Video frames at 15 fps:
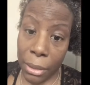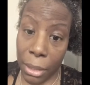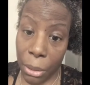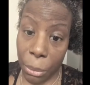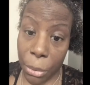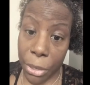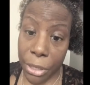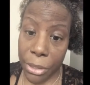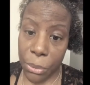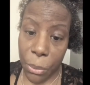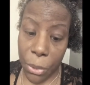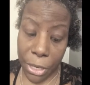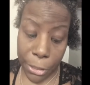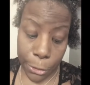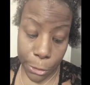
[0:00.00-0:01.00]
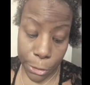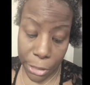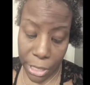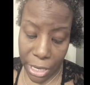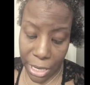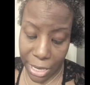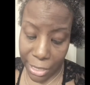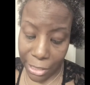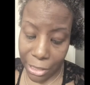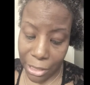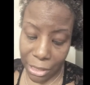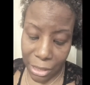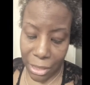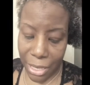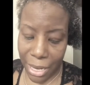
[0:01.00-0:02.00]
It works wonders, and I
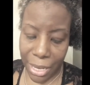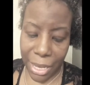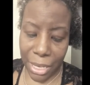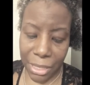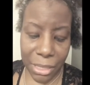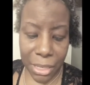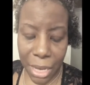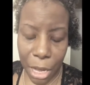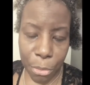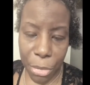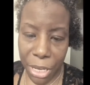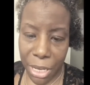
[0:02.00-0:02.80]
should not have stopped,